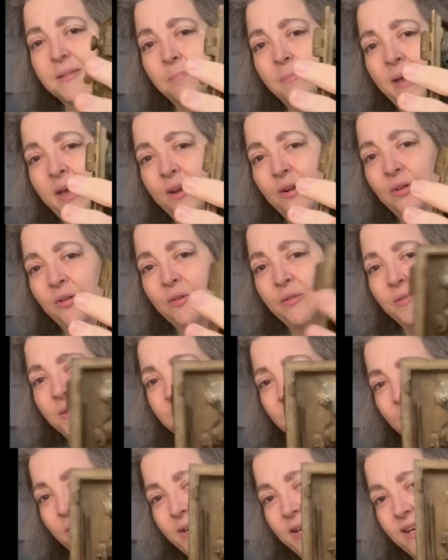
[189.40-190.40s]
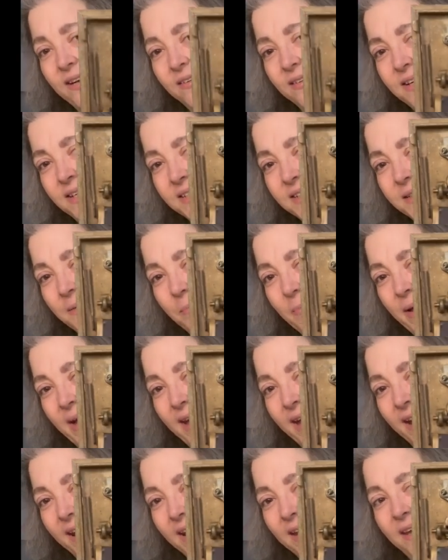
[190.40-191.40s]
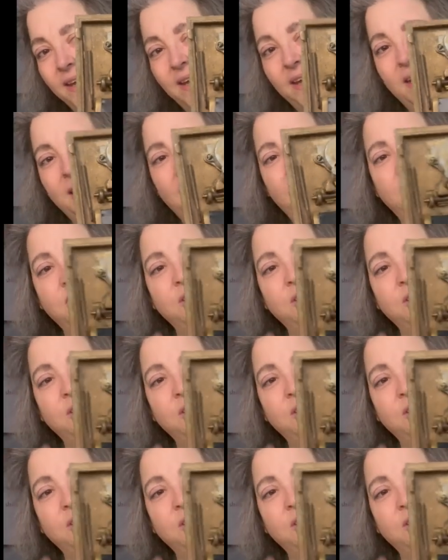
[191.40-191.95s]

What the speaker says: metal, so here is the back, and